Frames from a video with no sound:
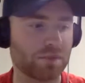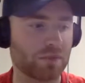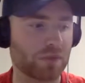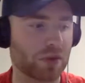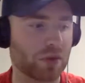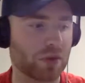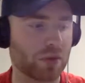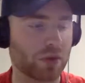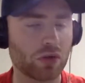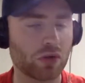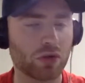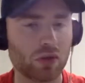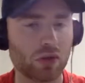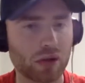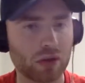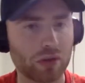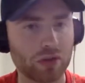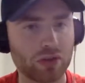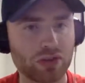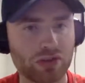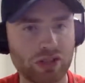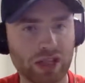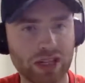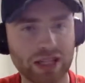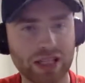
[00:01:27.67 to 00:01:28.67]
Maguire
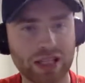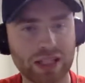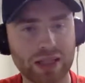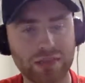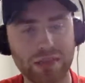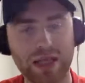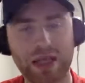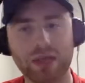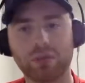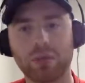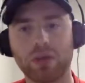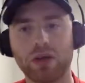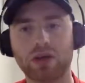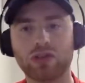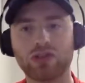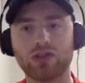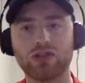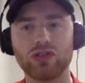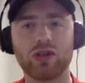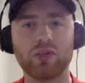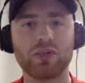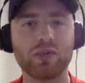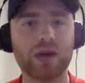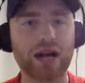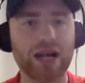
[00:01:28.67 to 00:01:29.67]
was standing at the back post,
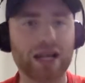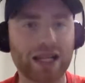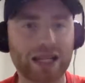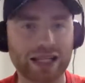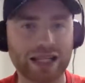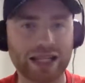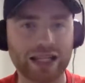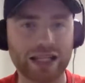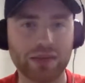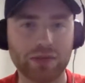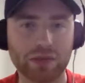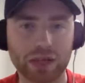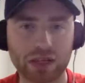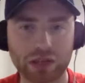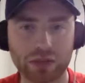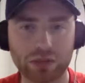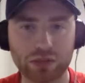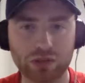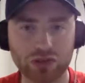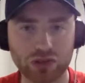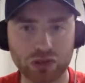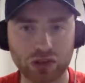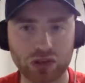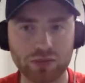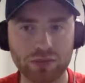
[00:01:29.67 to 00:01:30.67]
not marking anyone. He
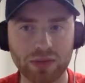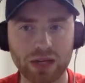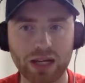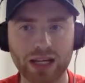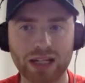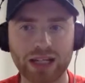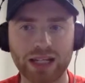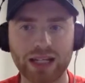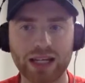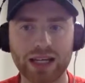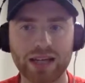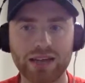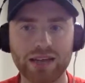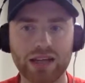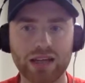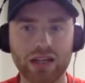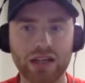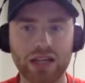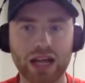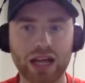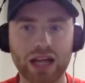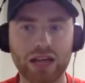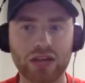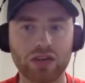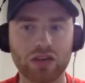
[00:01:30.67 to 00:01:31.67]
was zone marking. And then
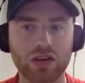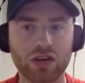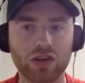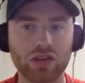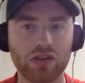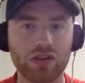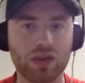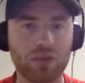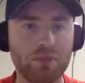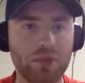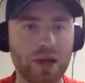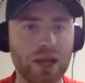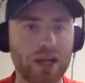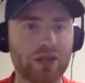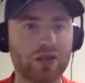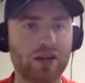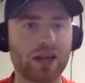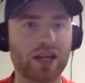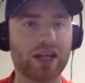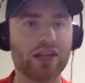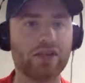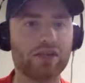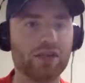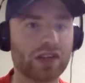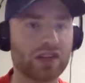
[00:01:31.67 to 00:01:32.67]
you had guys like
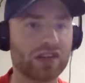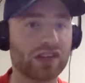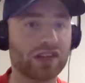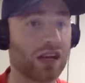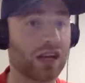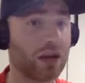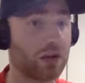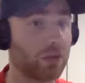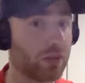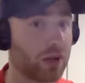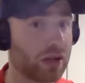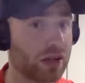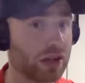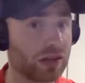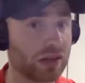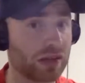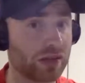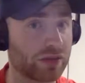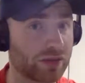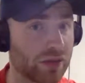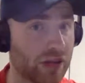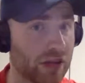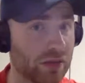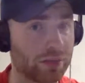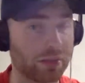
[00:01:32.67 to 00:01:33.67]
Bednarek and Vestergaard went to the
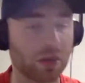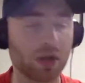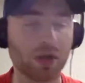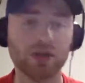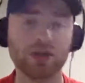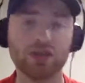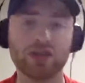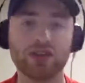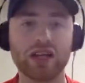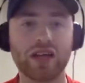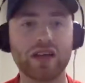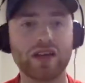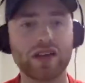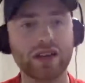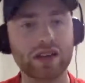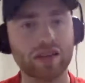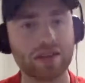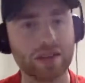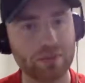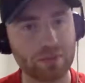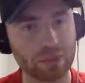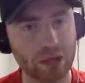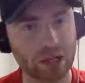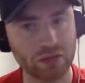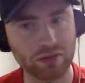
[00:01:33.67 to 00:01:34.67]
front post, and then
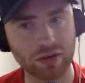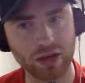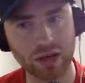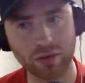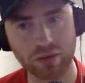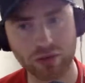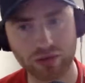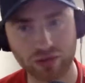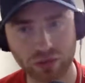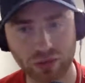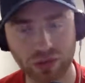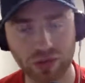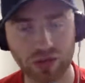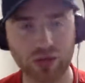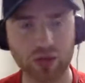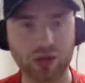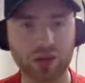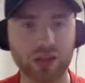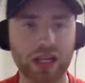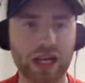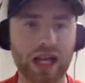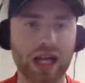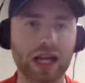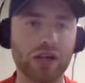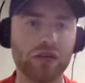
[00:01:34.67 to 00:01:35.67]
Bednarek was the one that
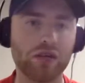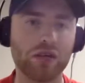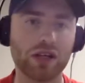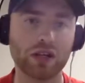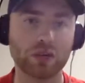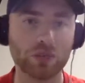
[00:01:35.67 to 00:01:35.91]
got the header in.